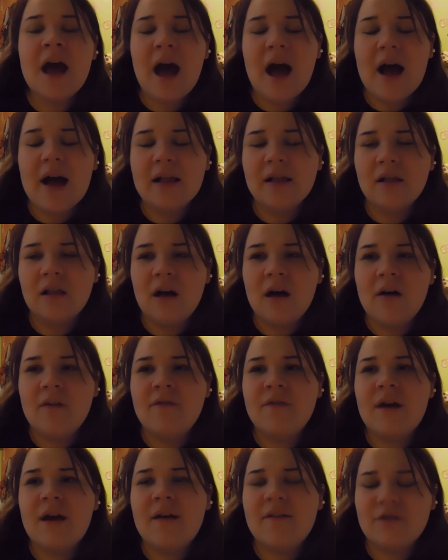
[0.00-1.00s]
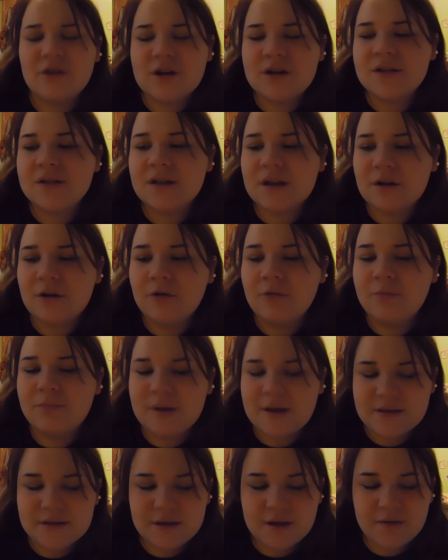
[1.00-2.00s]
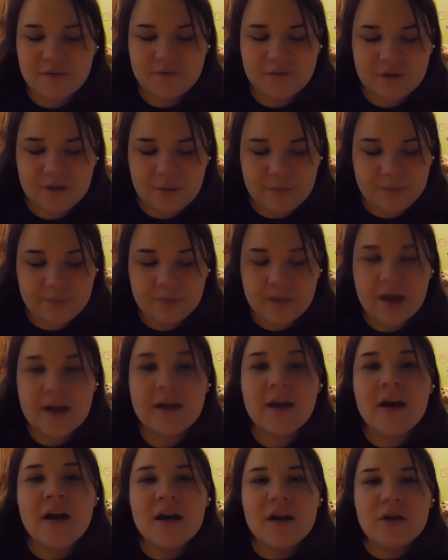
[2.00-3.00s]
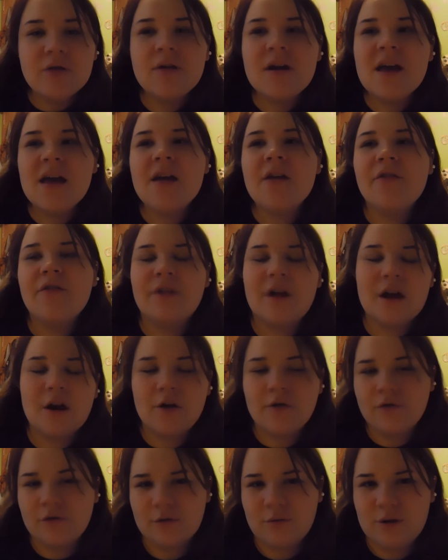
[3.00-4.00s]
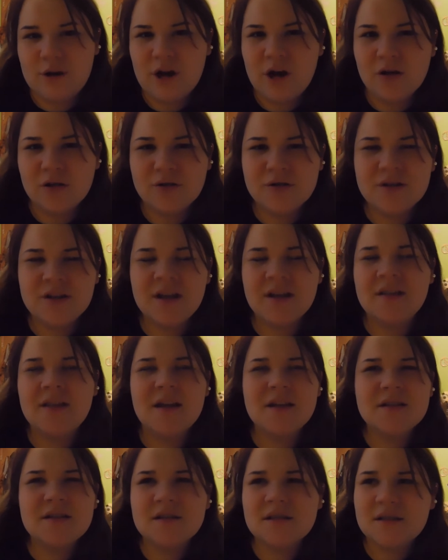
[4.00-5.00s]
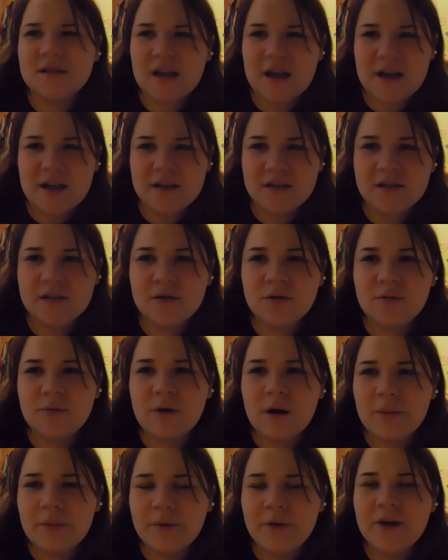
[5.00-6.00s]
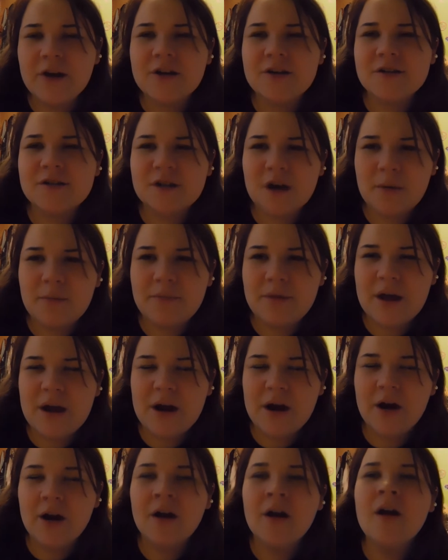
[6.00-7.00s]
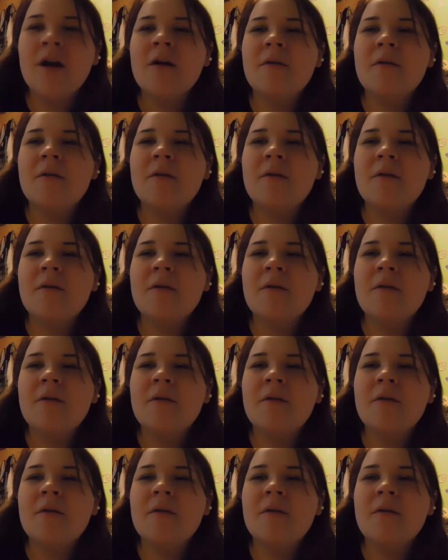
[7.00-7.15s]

I love every single bit of the, like, you can get a flannel for $3. Like, that's insane. So we're probably going to stop there.